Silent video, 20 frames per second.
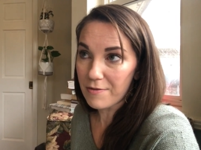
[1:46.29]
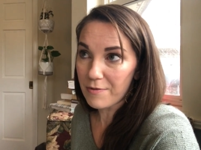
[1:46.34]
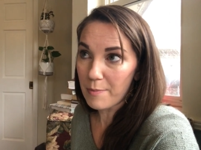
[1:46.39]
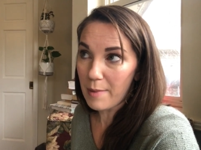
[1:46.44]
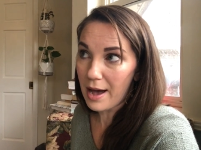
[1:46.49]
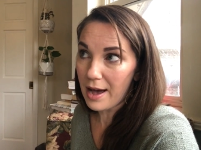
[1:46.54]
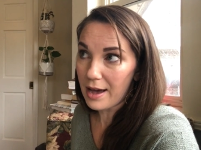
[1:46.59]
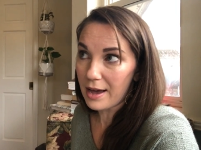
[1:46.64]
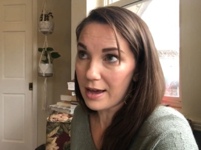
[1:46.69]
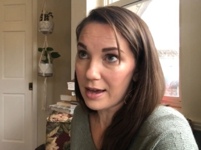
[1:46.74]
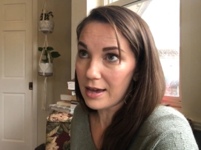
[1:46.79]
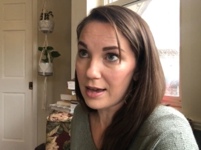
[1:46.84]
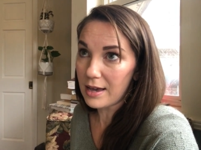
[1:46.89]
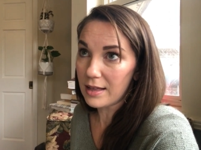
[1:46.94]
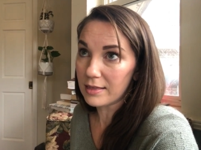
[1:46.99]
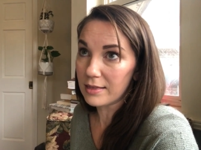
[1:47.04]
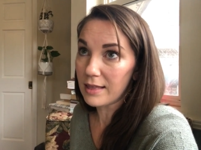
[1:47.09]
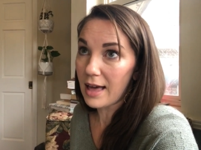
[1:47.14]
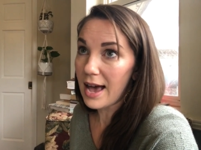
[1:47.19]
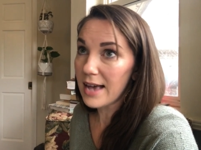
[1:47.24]
my
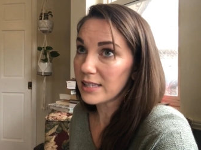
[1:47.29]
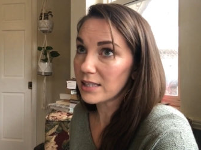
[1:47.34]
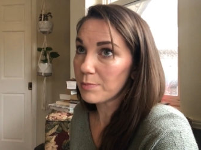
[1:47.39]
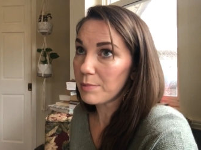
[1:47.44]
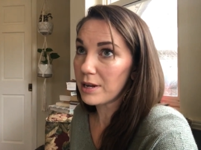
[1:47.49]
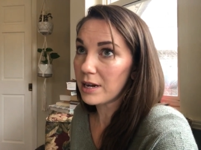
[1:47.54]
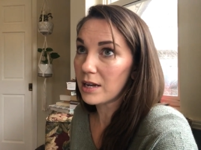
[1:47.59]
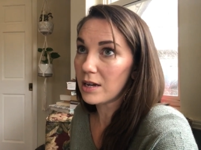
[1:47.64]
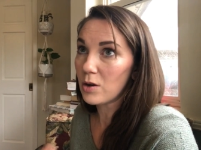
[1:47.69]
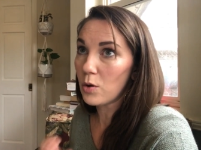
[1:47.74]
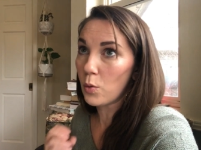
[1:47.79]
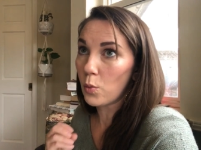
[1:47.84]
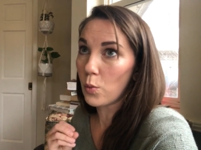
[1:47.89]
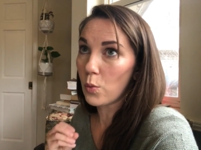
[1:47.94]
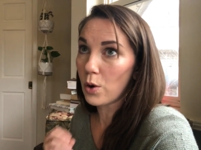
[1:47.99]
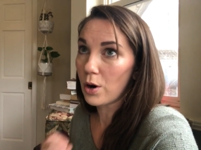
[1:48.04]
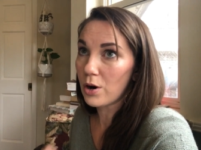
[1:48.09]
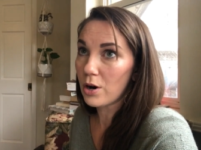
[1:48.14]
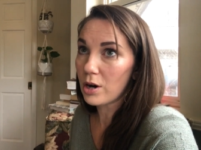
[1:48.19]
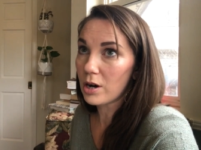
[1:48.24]
last minute
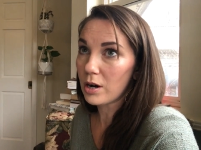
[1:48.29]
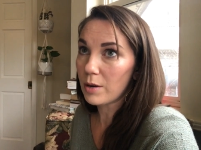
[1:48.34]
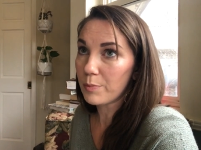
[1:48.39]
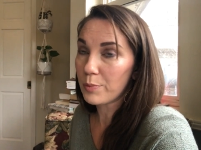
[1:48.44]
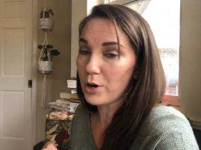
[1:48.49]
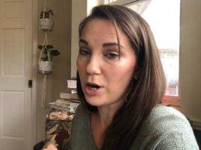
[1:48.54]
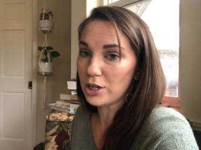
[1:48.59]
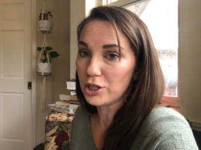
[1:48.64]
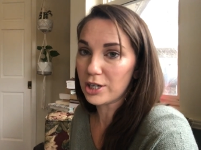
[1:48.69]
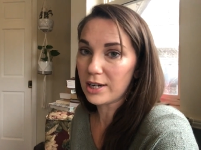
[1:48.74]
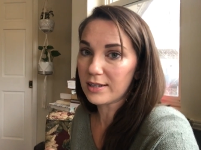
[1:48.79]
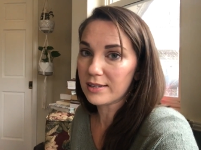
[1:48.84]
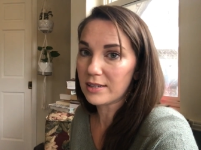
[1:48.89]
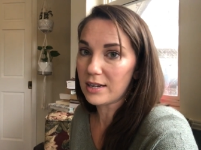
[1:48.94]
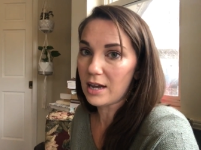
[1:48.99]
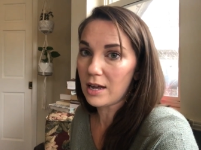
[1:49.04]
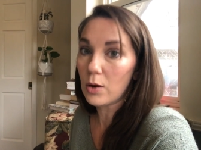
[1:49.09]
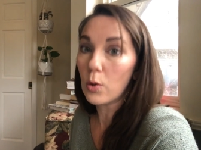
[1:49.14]
work projects done,